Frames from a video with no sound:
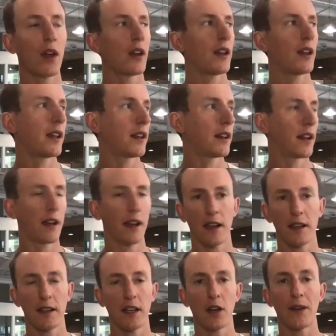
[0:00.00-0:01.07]
in uh,
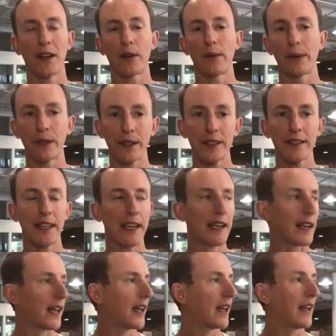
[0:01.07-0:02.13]
you know in real estate.
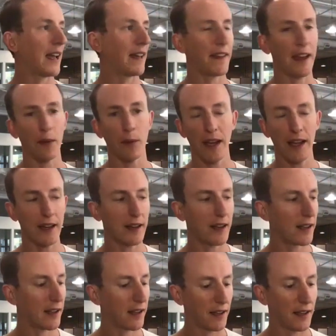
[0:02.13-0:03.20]
And then when
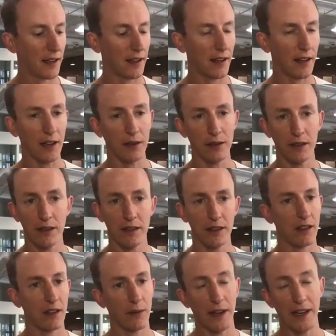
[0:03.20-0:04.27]
you know
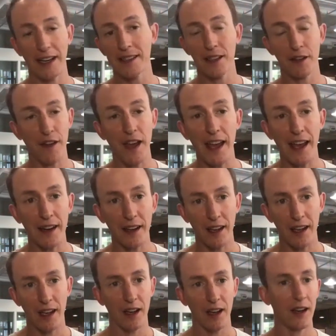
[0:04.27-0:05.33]
when it hits the fan,
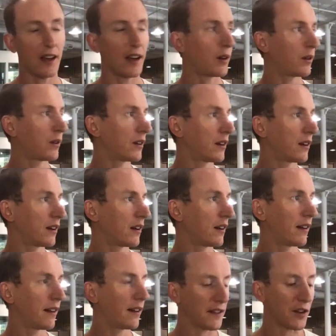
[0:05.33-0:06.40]
uh,
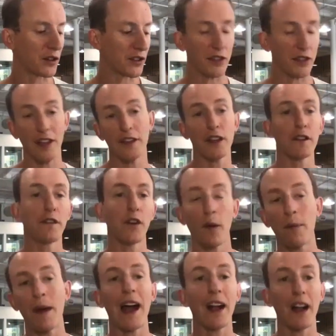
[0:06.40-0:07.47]
there's there's nothing to fall
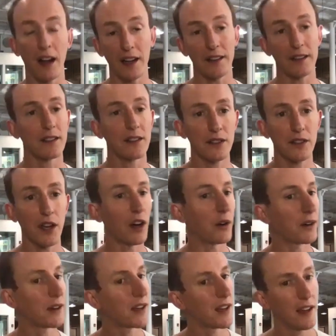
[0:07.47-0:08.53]
back on. So
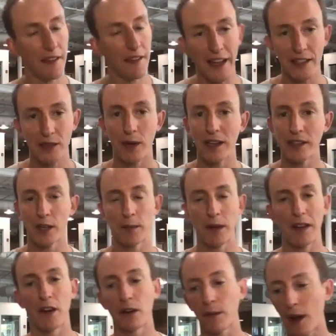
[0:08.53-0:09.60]
that's why so many
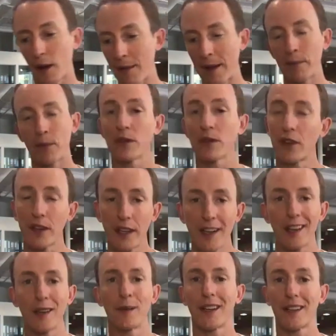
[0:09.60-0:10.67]
of our, our members are
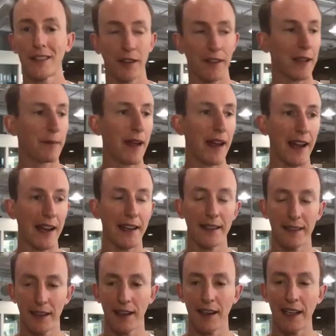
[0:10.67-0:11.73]
here because they're like, man, I need
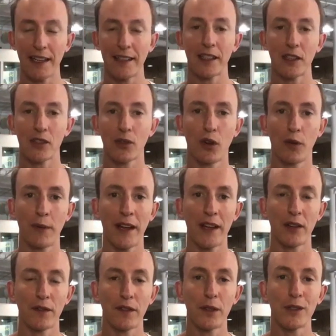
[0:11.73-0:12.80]
to I need to control my
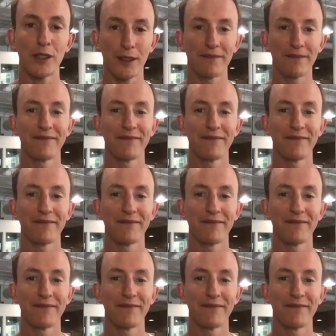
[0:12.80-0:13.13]
own future.